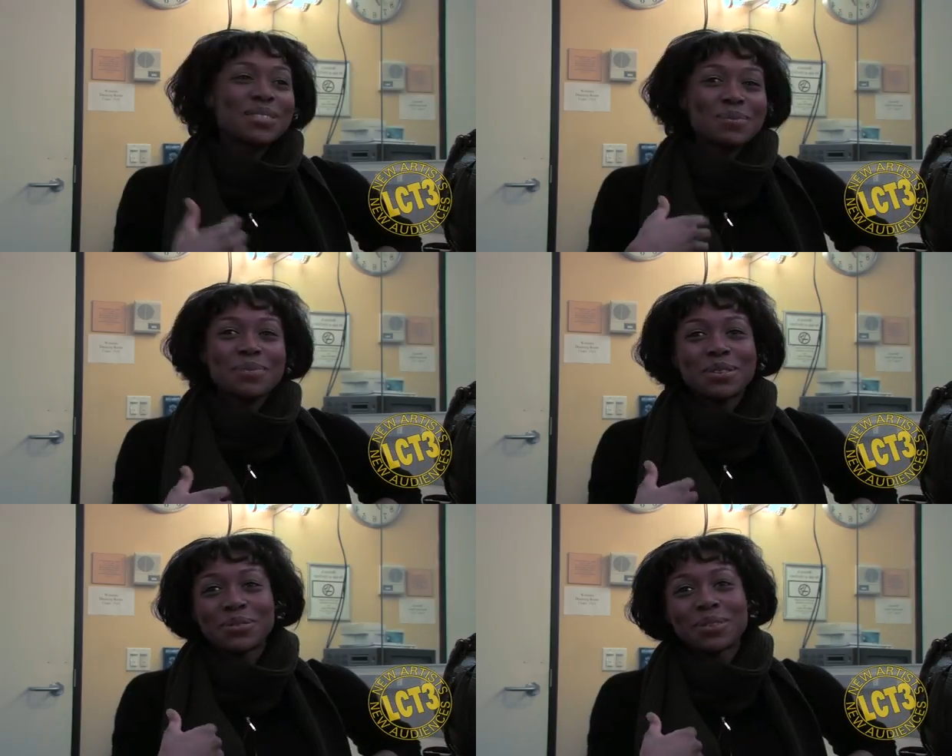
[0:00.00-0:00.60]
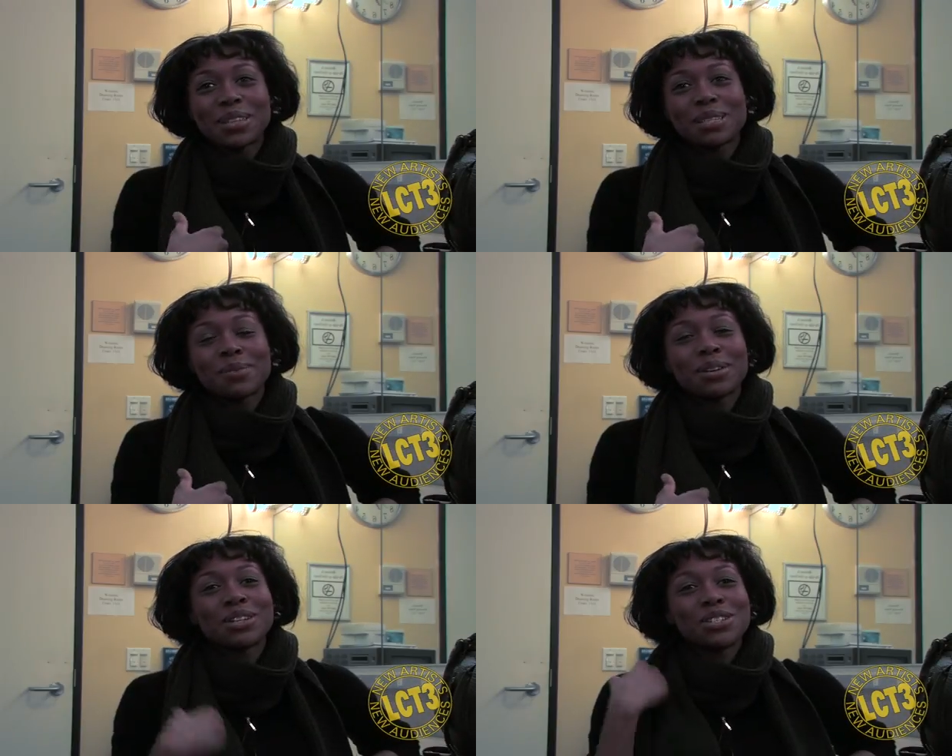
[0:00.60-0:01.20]
was a beautiful
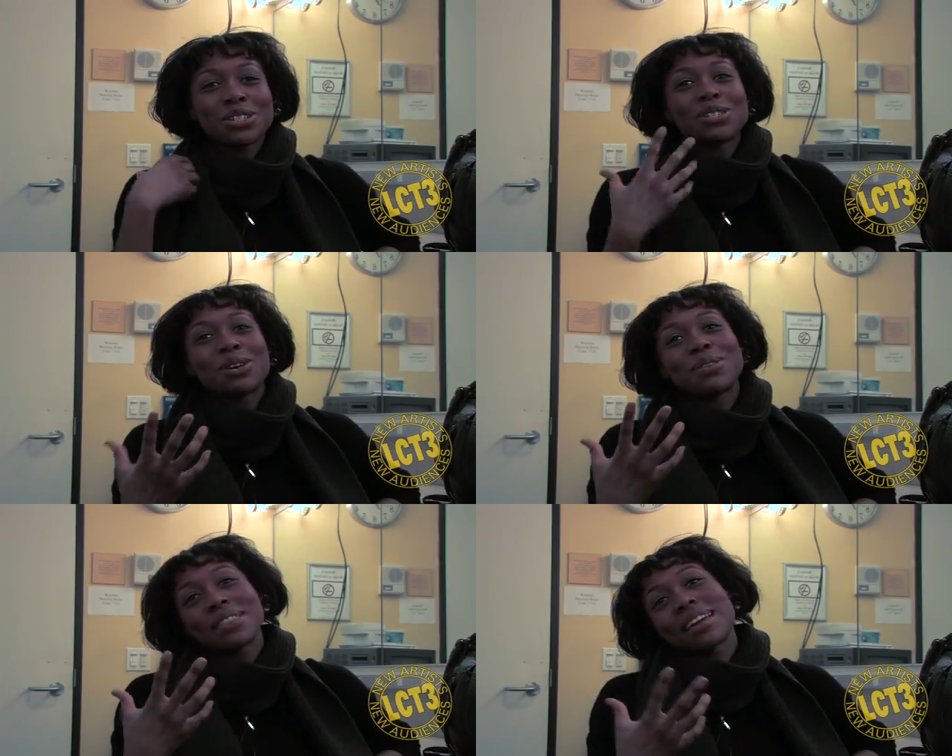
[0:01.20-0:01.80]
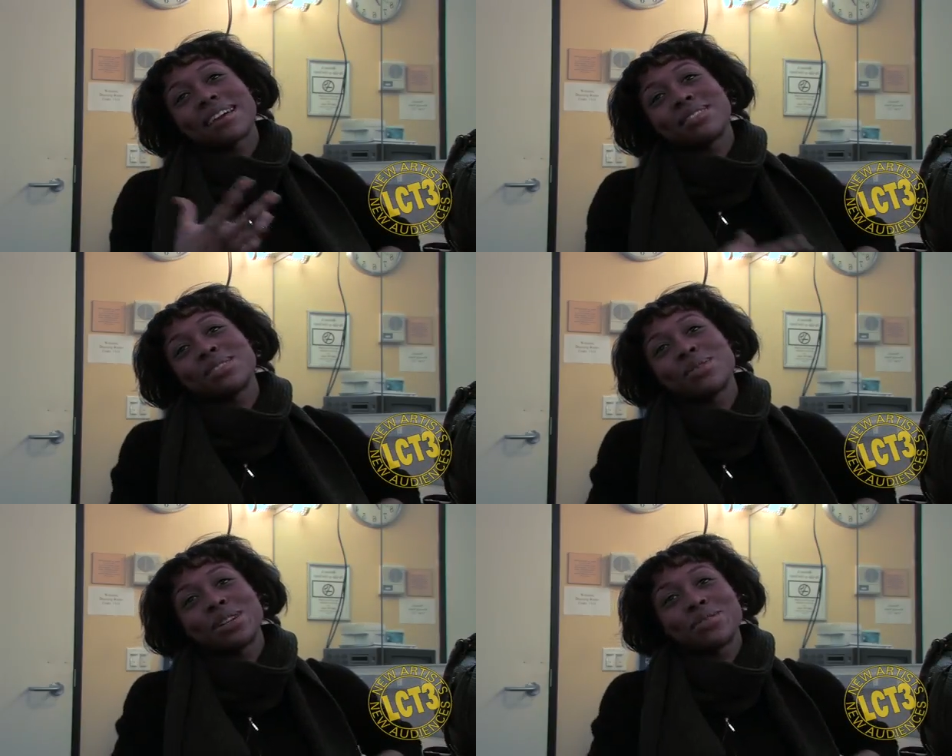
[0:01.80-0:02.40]
experience just knowing that I
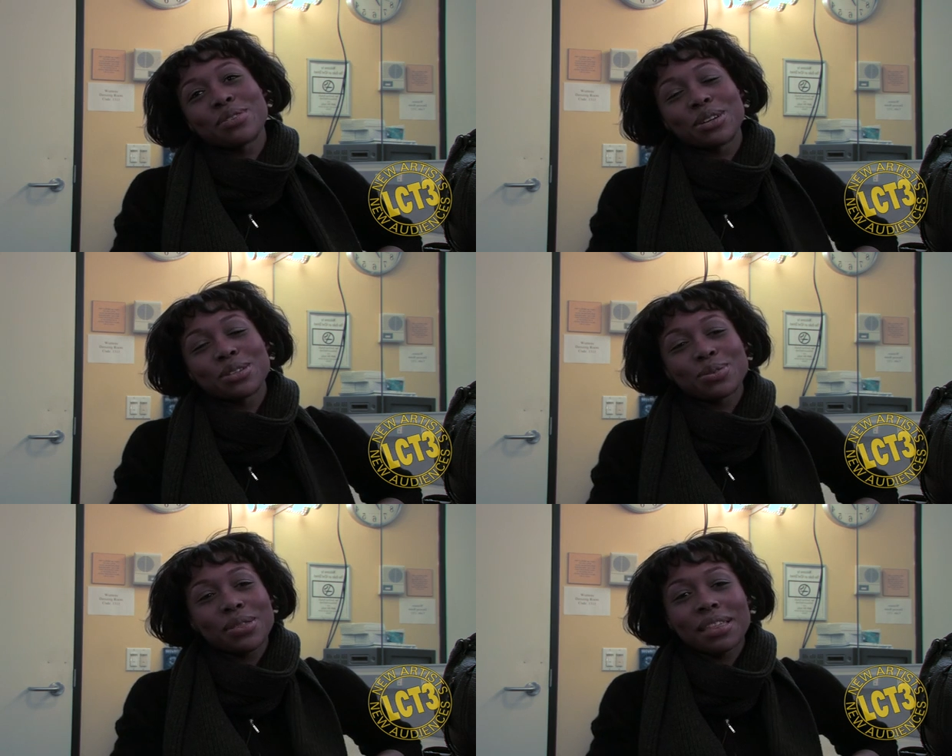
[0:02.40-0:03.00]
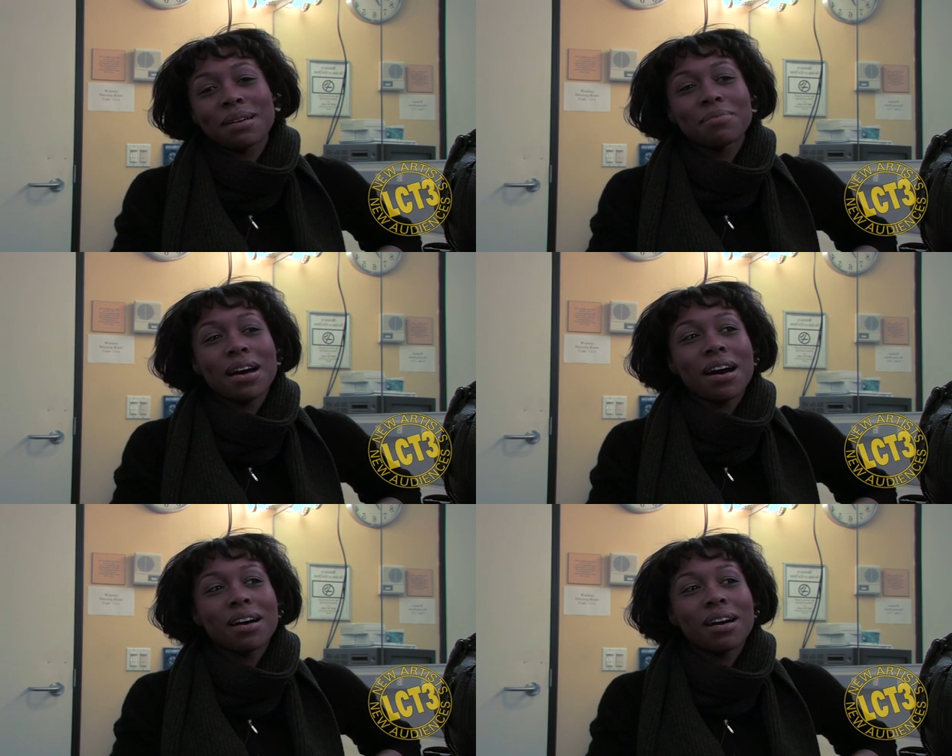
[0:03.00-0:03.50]
was going to rehearse with them.